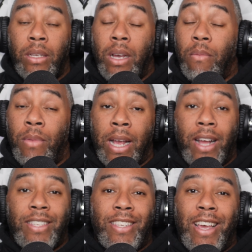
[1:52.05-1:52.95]
Yep, like
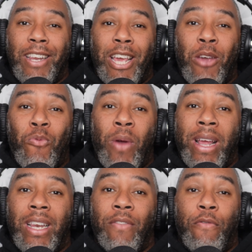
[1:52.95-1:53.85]
I said, it
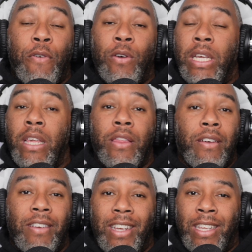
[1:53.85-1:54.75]
went full
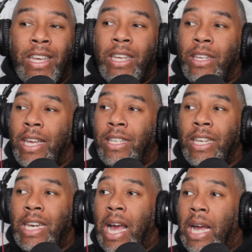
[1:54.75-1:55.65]
ether. He
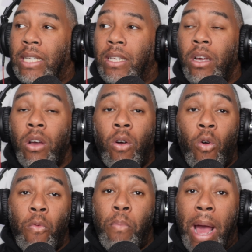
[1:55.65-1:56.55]
did not
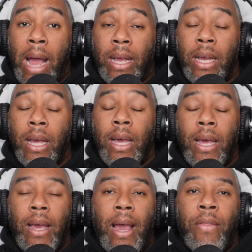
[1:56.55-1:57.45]
hold back.
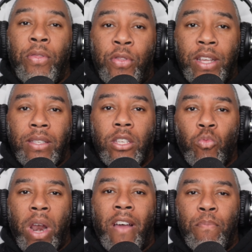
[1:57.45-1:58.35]
And this is
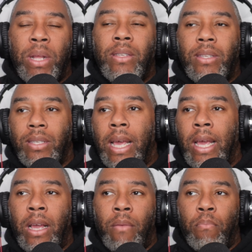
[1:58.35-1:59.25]
what I've been
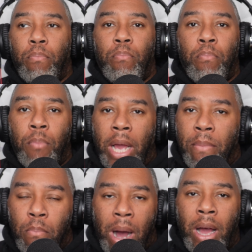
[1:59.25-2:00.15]
saying
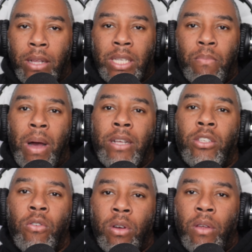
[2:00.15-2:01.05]
in to my
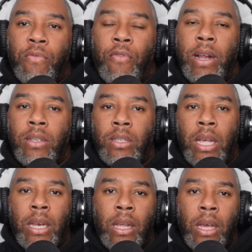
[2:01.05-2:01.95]
circle of friends.
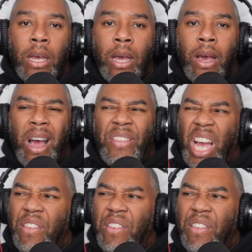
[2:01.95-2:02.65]
And I think I